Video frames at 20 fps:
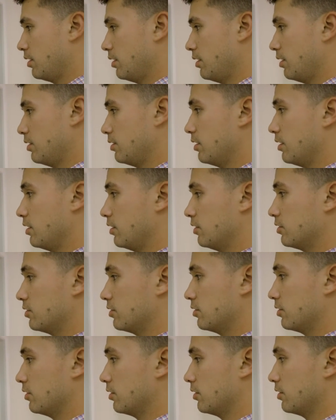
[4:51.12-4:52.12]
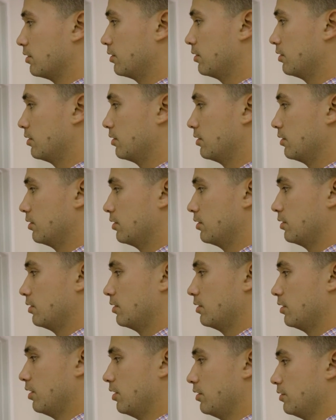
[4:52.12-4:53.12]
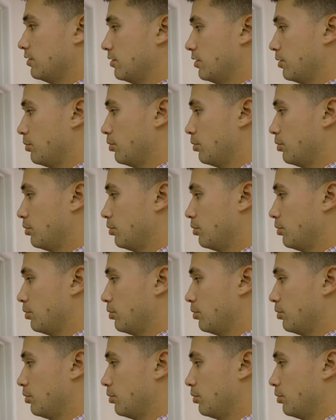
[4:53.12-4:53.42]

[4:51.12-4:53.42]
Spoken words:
and then insert onto the